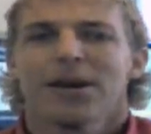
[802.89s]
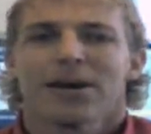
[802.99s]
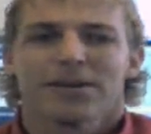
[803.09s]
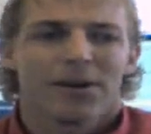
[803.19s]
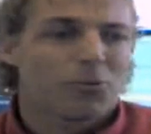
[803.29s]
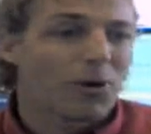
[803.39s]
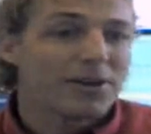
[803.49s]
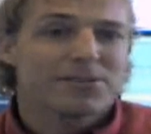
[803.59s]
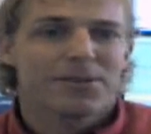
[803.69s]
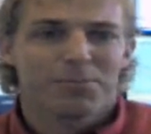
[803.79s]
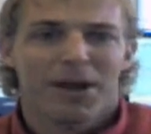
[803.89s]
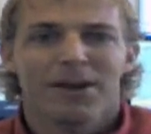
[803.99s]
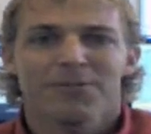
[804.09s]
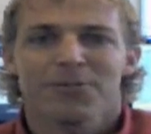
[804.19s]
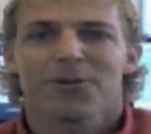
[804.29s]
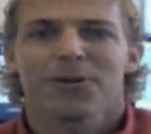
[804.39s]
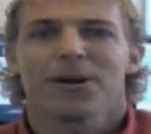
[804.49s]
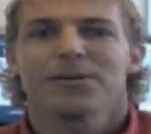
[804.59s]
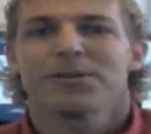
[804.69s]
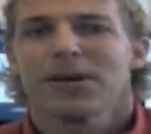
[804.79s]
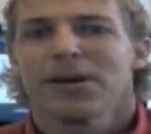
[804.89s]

and ways to pay for it,